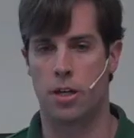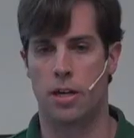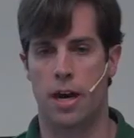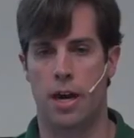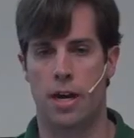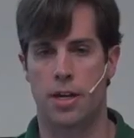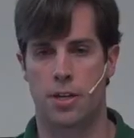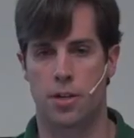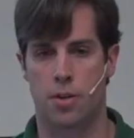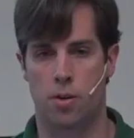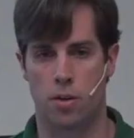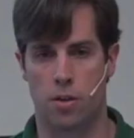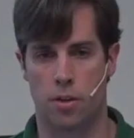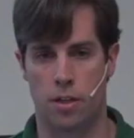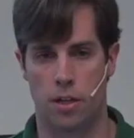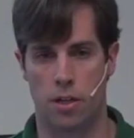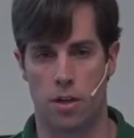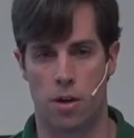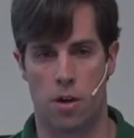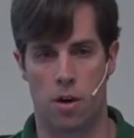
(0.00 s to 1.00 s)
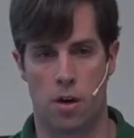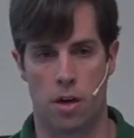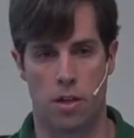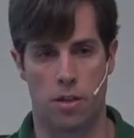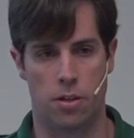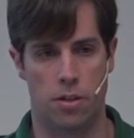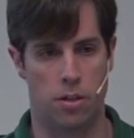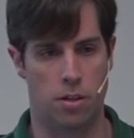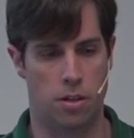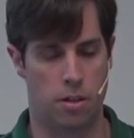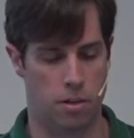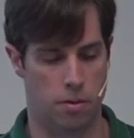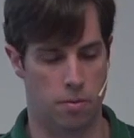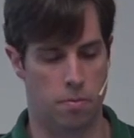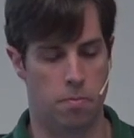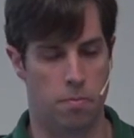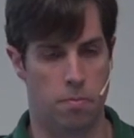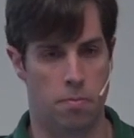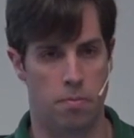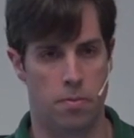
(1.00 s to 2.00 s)
it externally on the
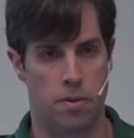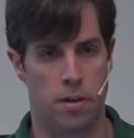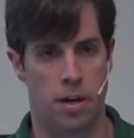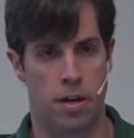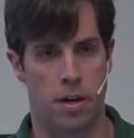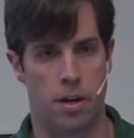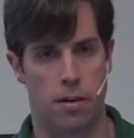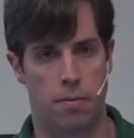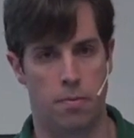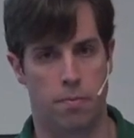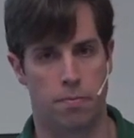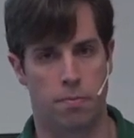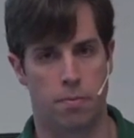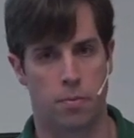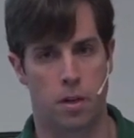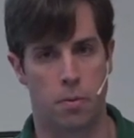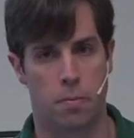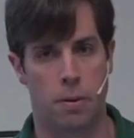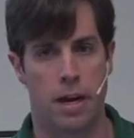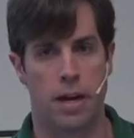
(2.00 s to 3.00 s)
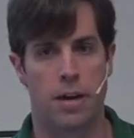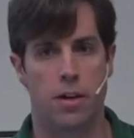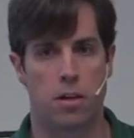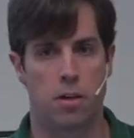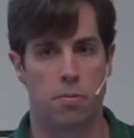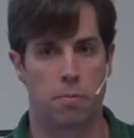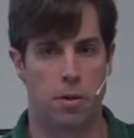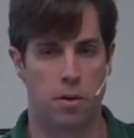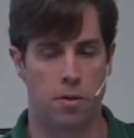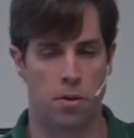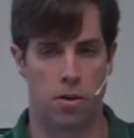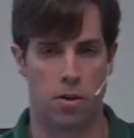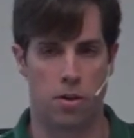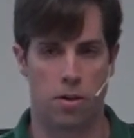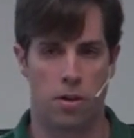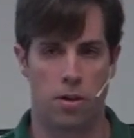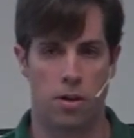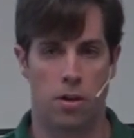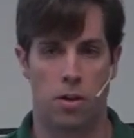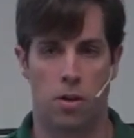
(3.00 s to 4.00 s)
companion
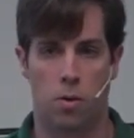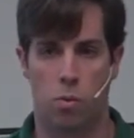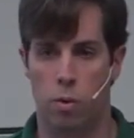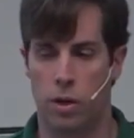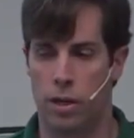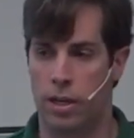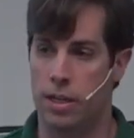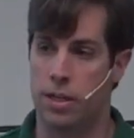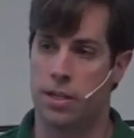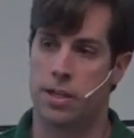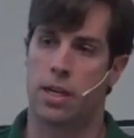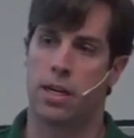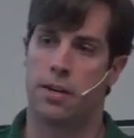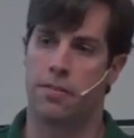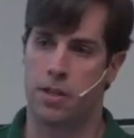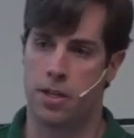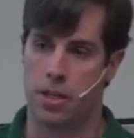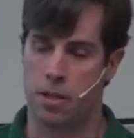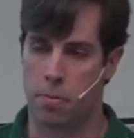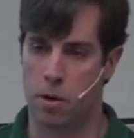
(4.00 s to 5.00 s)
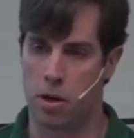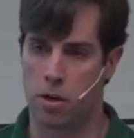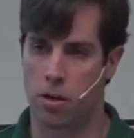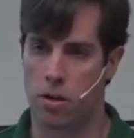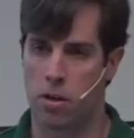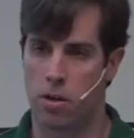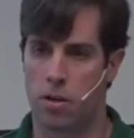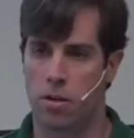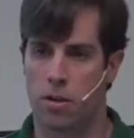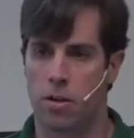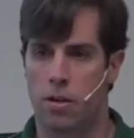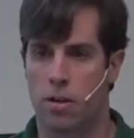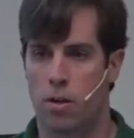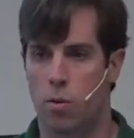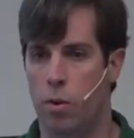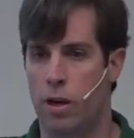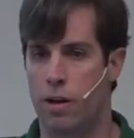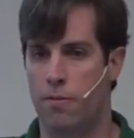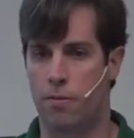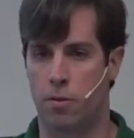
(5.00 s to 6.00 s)
computer inside of a debugger,
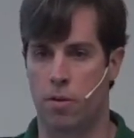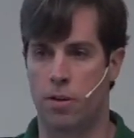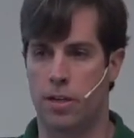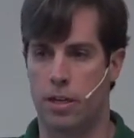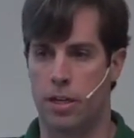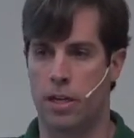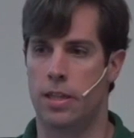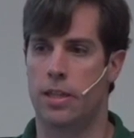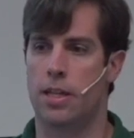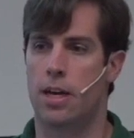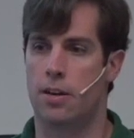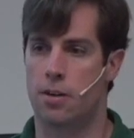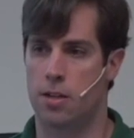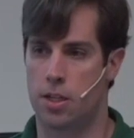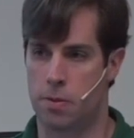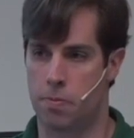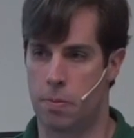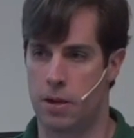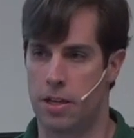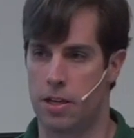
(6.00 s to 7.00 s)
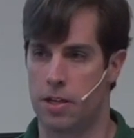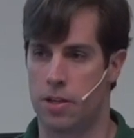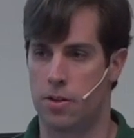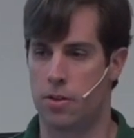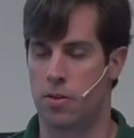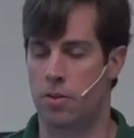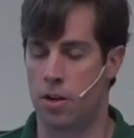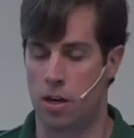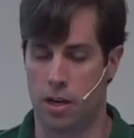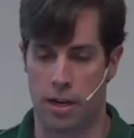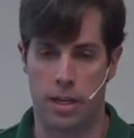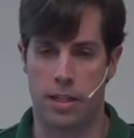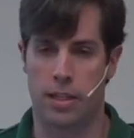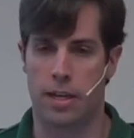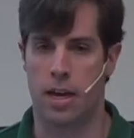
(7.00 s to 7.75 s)
wait for it to hit that space, hit